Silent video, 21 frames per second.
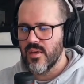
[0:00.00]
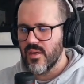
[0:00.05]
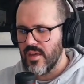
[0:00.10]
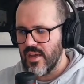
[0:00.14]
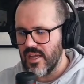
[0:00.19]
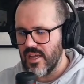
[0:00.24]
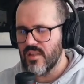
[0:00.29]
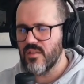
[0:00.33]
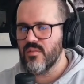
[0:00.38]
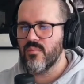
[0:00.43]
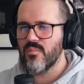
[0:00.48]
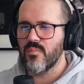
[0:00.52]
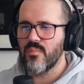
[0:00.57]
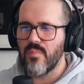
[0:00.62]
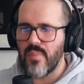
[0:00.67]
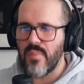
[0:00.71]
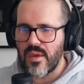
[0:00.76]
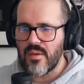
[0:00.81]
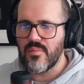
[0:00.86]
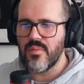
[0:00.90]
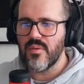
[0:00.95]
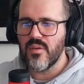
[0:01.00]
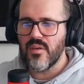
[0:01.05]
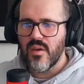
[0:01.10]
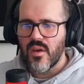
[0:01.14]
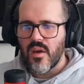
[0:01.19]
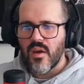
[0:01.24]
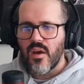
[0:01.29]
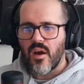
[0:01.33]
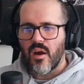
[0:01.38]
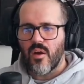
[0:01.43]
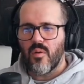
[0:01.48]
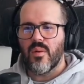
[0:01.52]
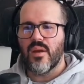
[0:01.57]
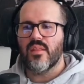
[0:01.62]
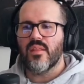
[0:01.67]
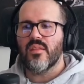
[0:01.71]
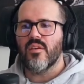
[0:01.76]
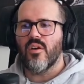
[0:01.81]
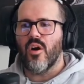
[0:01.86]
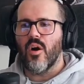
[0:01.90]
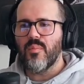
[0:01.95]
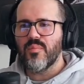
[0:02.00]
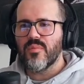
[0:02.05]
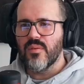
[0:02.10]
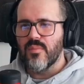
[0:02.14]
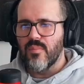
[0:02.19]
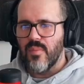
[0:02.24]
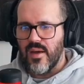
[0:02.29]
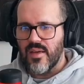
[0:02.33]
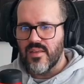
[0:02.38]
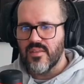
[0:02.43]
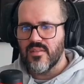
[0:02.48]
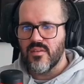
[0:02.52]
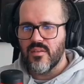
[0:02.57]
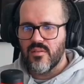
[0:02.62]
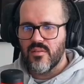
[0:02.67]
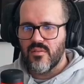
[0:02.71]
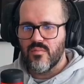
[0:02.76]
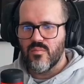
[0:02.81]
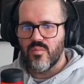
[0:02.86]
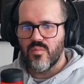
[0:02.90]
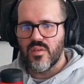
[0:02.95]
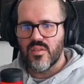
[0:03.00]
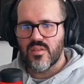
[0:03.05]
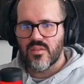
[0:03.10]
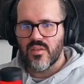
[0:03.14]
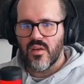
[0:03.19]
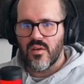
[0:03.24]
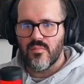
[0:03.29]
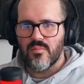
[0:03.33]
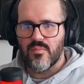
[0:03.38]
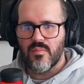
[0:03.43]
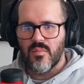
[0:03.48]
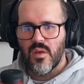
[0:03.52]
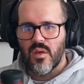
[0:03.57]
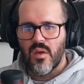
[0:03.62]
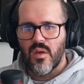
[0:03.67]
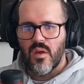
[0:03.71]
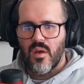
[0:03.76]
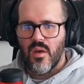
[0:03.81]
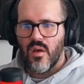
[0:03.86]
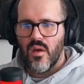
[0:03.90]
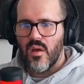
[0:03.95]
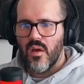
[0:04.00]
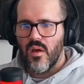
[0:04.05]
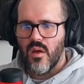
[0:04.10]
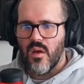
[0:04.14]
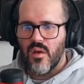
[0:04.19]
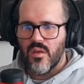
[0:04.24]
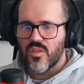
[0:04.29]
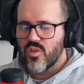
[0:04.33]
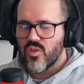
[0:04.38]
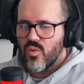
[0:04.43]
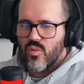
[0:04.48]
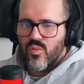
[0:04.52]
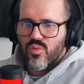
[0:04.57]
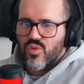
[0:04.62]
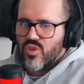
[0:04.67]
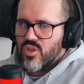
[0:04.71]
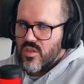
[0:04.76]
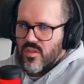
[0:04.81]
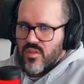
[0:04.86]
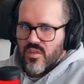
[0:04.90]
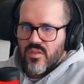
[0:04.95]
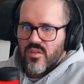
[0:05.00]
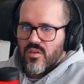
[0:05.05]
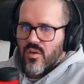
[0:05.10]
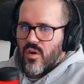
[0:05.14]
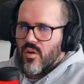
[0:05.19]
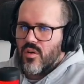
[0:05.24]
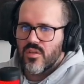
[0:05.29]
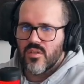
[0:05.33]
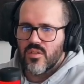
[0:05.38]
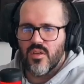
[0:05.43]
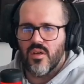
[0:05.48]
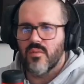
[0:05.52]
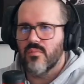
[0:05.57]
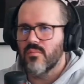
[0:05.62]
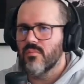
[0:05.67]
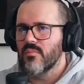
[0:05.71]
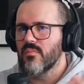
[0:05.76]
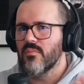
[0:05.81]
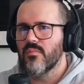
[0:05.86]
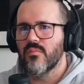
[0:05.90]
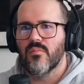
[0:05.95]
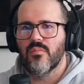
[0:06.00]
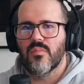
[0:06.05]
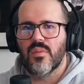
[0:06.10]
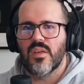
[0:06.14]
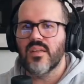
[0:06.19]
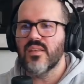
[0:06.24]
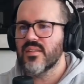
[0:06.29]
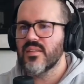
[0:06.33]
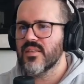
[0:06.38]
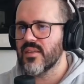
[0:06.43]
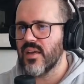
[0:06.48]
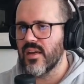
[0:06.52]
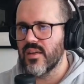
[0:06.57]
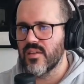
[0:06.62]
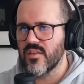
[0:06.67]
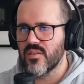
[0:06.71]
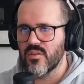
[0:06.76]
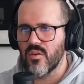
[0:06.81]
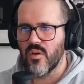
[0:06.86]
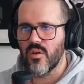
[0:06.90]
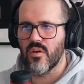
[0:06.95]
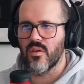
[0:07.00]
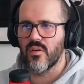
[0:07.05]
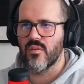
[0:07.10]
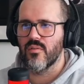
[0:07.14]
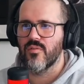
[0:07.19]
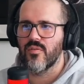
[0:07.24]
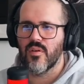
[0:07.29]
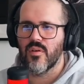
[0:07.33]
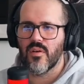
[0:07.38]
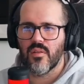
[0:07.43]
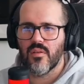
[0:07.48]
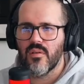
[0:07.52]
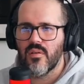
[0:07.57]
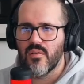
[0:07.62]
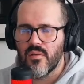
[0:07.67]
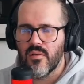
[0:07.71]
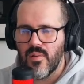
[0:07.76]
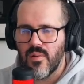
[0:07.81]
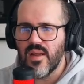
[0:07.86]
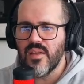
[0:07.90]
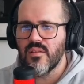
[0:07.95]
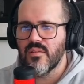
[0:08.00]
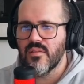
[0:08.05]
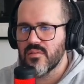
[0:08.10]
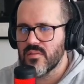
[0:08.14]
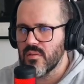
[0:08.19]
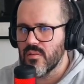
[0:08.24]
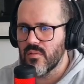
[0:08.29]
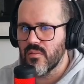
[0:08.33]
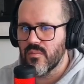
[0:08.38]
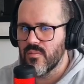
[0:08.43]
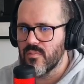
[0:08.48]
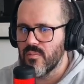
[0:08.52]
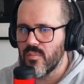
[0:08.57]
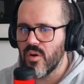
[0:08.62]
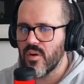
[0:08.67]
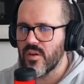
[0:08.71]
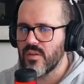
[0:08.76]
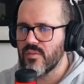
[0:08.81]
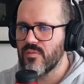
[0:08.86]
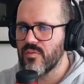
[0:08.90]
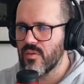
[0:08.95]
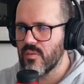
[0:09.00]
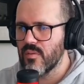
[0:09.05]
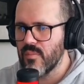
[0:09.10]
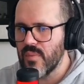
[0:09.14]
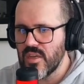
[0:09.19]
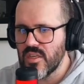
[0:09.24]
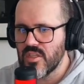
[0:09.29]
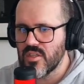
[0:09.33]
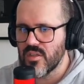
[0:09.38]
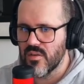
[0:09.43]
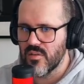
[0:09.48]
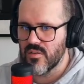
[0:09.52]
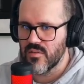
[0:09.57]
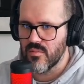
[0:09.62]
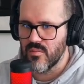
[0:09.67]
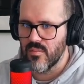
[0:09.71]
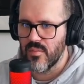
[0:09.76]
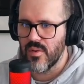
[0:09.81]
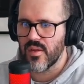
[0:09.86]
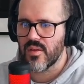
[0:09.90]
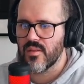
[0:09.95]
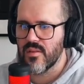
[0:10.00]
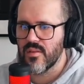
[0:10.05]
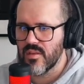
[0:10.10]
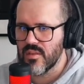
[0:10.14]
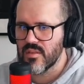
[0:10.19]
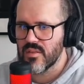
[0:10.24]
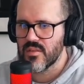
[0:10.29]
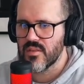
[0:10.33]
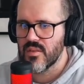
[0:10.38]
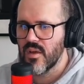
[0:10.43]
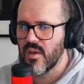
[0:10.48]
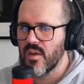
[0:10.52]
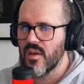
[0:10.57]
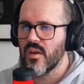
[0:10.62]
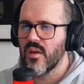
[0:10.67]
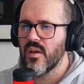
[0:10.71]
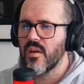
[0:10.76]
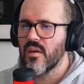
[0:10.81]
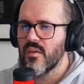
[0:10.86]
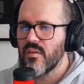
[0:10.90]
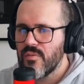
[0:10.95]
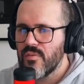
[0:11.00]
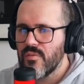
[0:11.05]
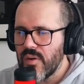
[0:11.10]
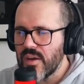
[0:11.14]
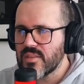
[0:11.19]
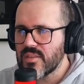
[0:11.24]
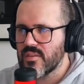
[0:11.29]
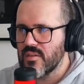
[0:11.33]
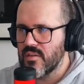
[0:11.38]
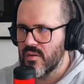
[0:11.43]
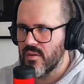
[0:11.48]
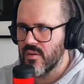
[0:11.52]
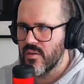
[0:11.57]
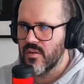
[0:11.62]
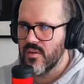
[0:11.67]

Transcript: and maybe already optimize it with some solutions or some insights or further, right? So more information to make this faster,